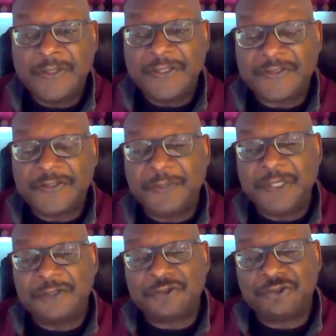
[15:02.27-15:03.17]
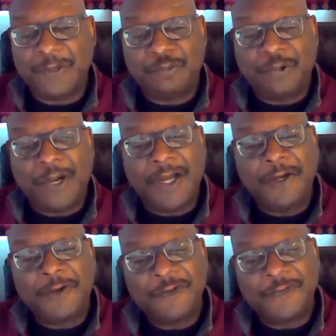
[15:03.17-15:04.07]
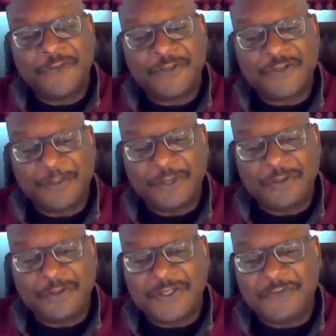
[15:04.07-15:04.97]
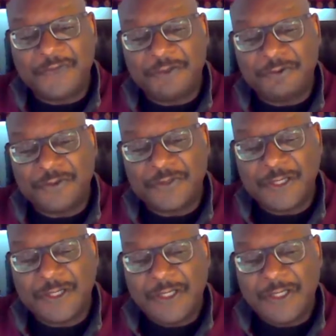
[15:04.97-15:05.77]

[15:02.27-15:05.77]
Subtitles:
This can be a tripwire for some of those individuals.